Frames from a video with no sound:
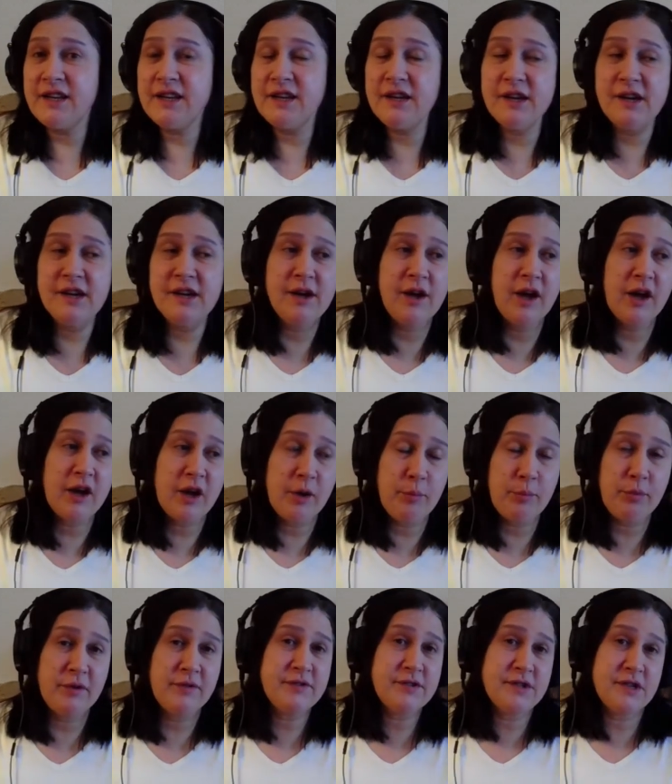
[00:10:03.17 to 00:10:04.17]
uh, a
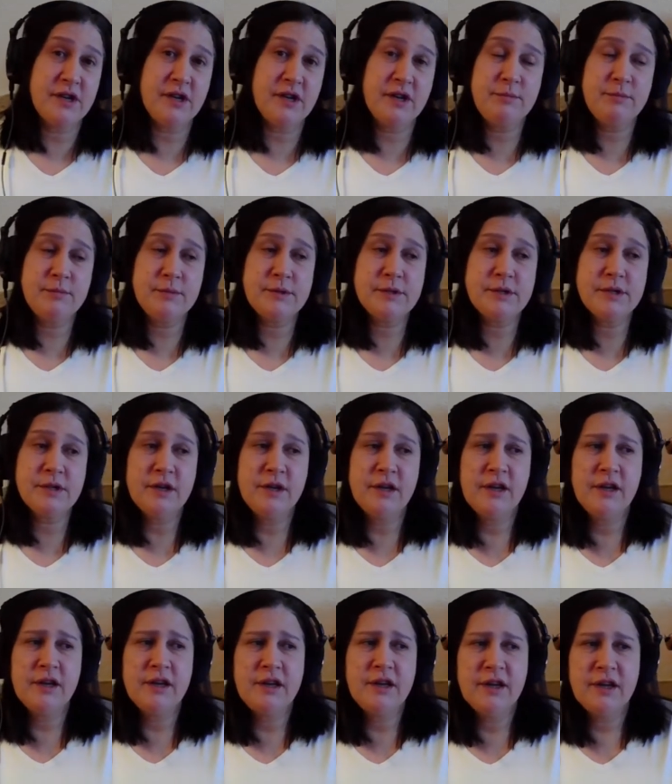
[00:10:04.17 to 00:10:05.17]
couple of times
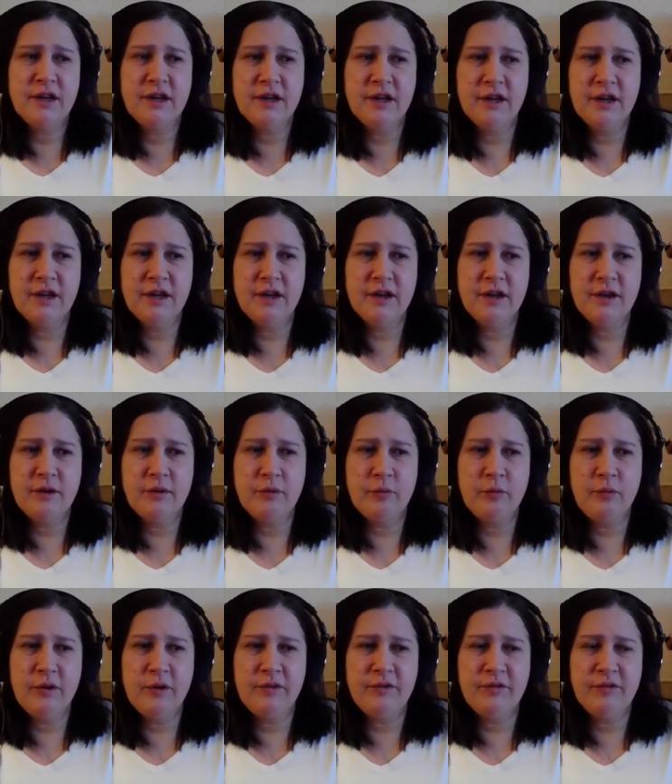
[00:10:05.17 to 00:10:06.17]
uh,
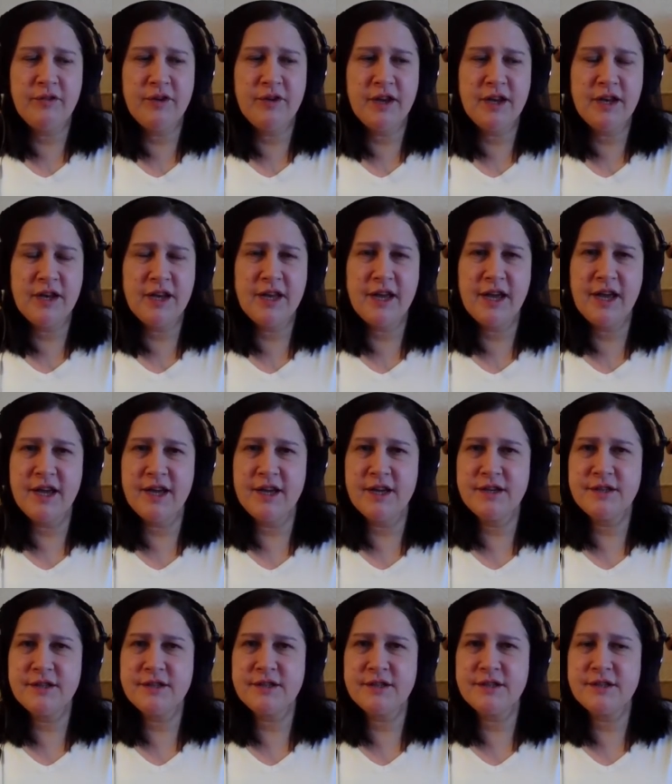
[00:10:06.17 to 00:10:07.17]
we've nearly
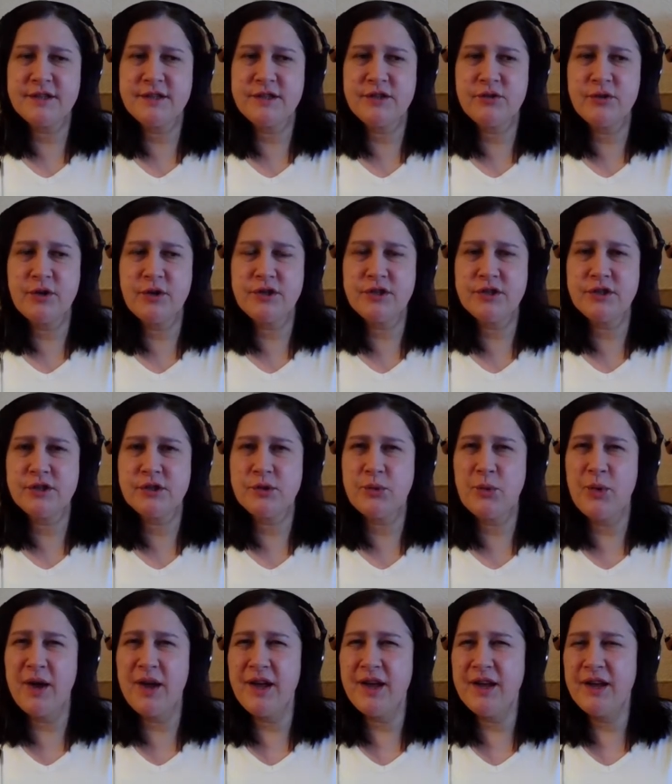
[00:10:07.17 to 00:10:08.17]
had situations
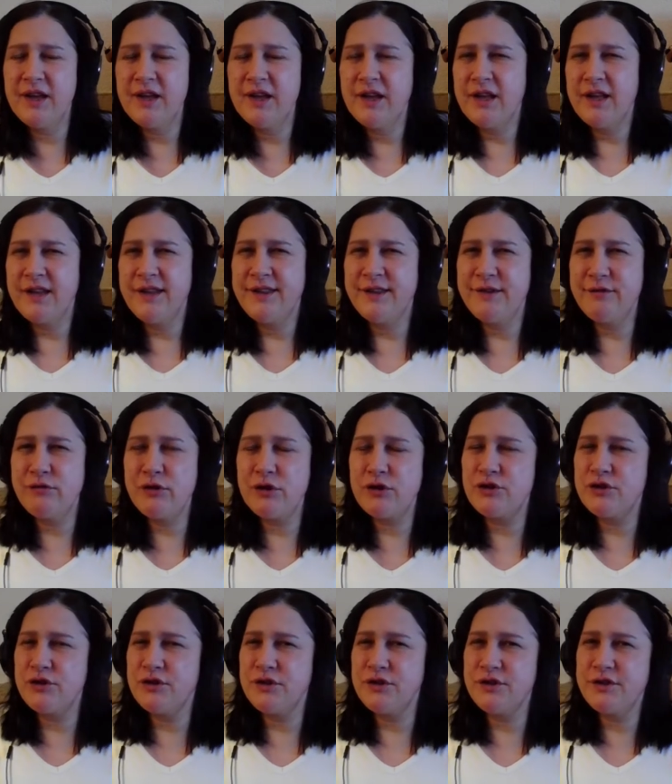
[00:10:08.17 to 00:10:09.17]
where
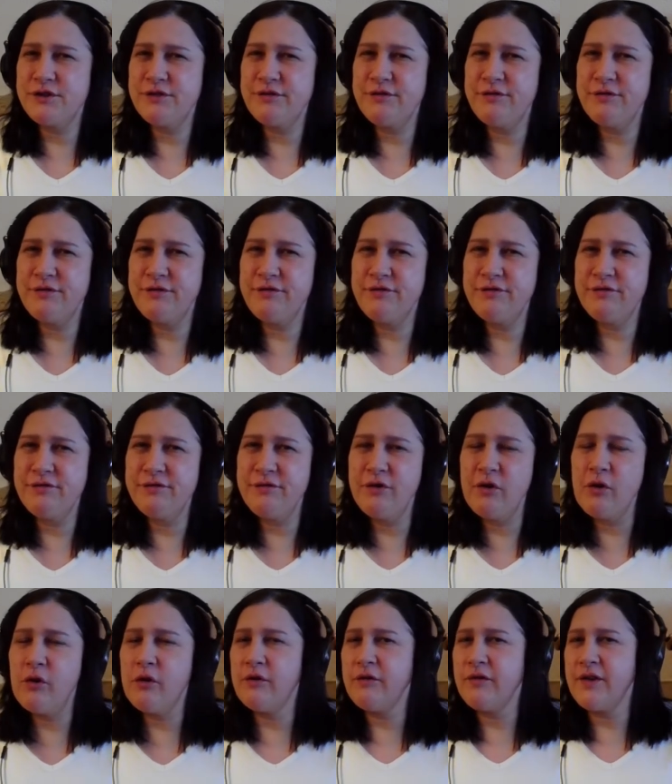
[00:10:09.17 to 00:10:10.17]
Russians
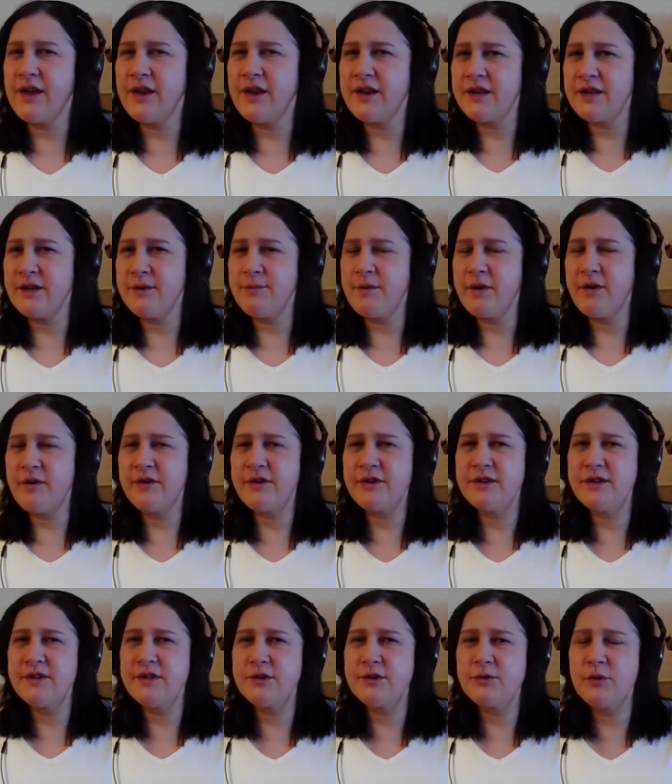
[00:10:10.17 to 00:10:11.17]
thought that the
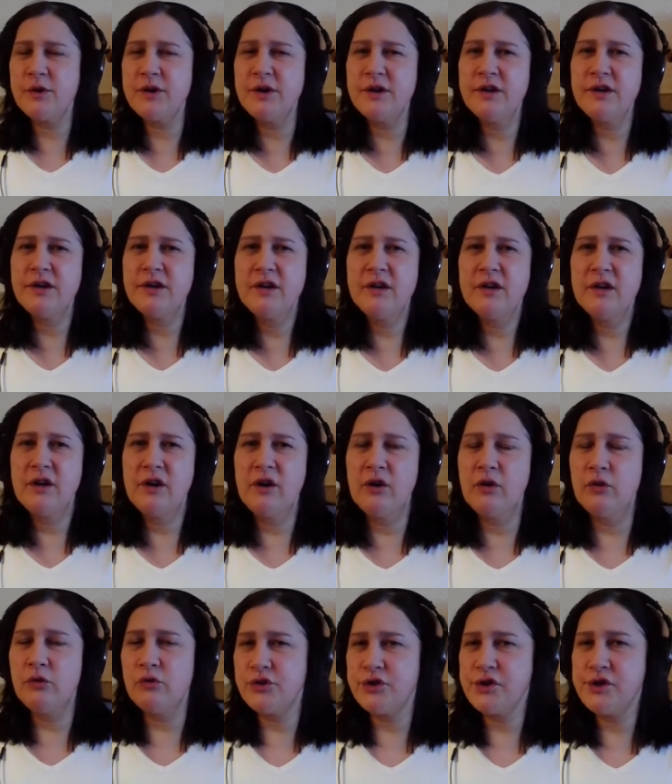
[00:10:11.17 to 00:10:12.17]
Americans were
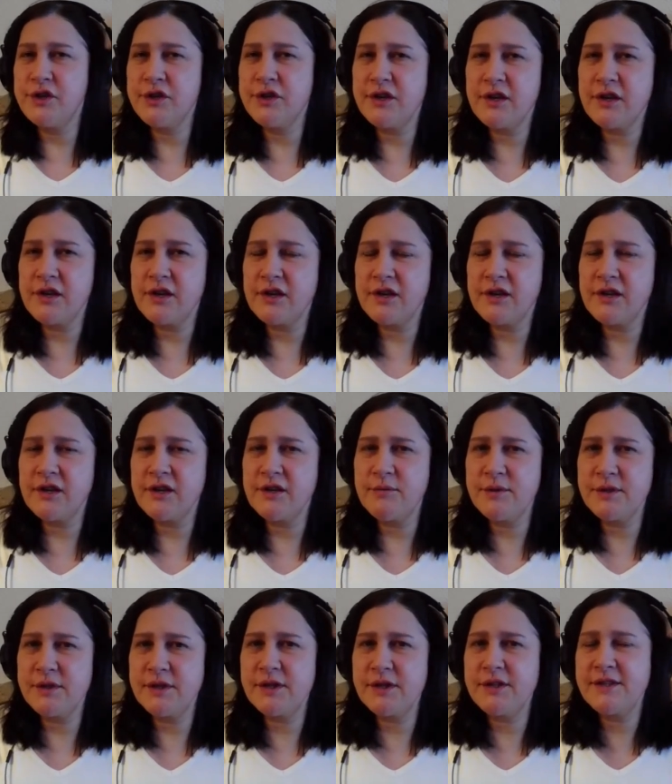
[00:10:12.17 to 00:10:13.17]
launching
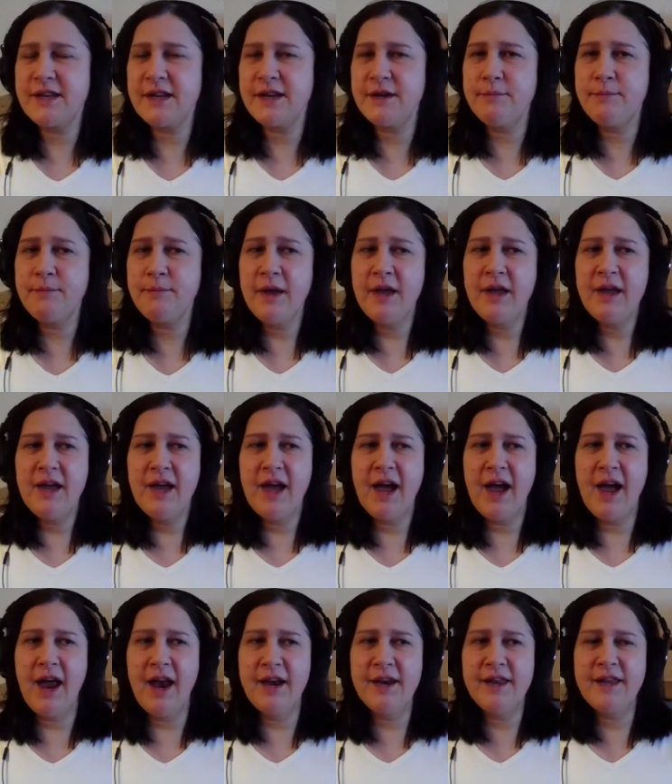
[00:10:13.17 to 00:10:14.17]
missiles at them,
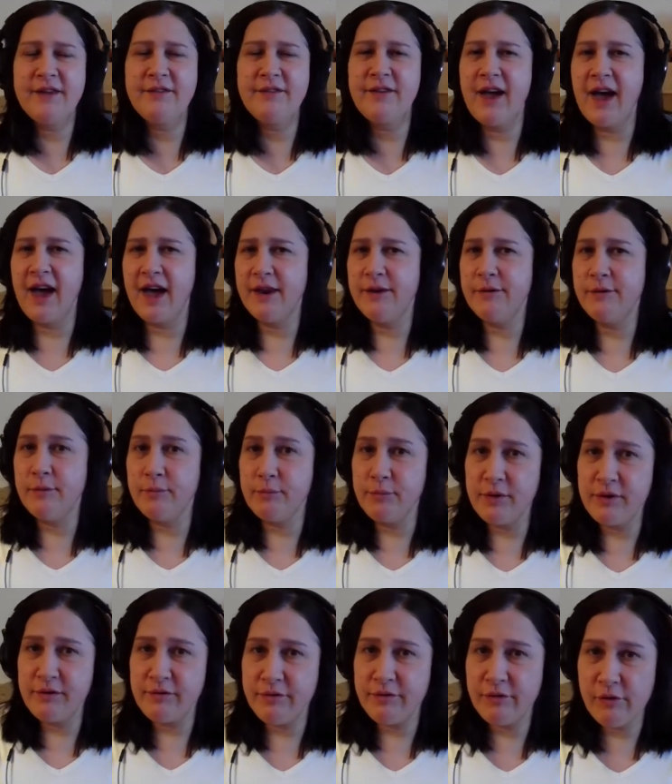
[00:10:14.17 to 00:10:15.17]
and if it hadn't
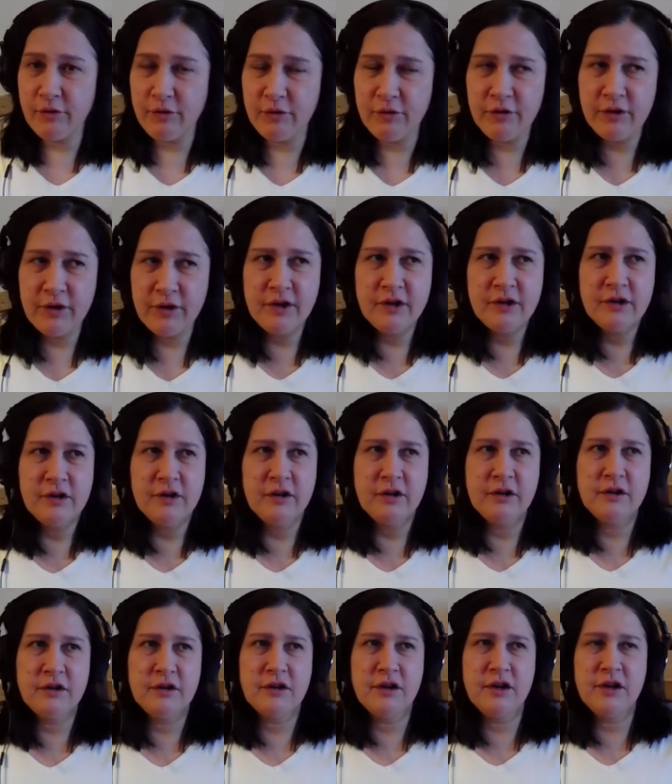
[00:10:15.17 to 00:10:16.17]
been for
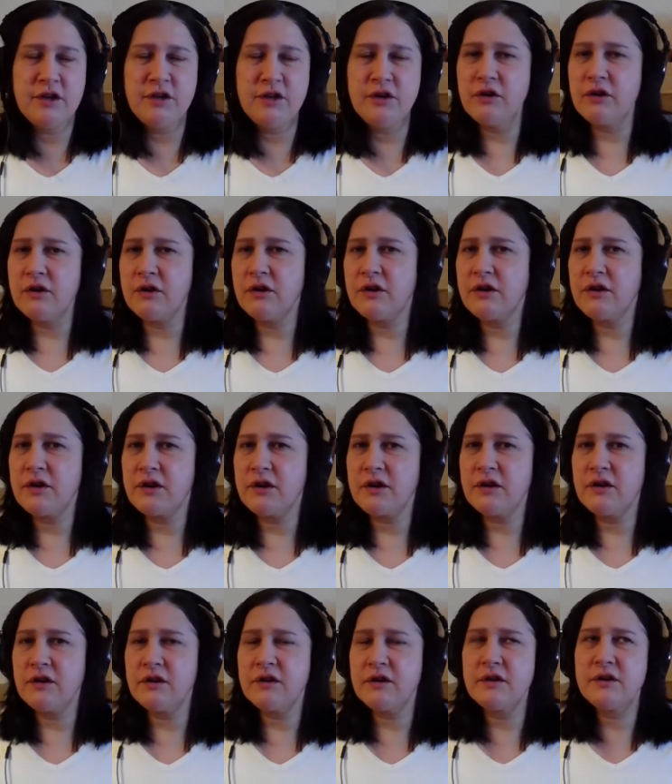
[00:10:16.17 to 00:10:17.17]
uh, a young
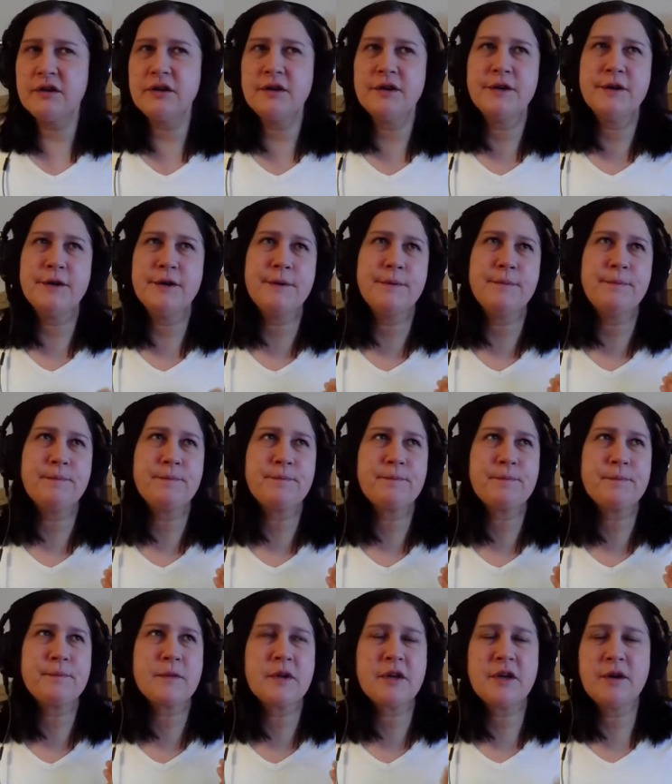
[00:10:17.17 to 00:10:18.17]
um,
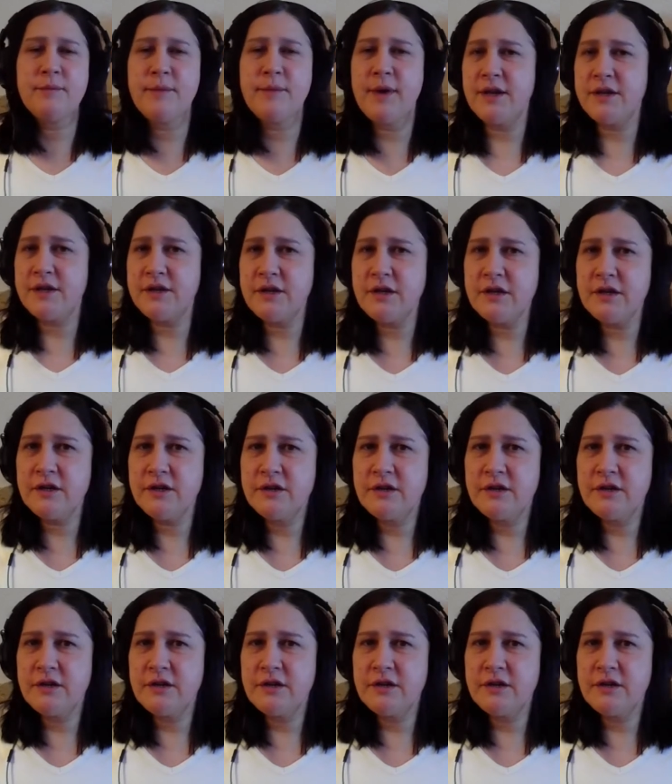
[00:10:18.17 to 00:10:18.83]
commander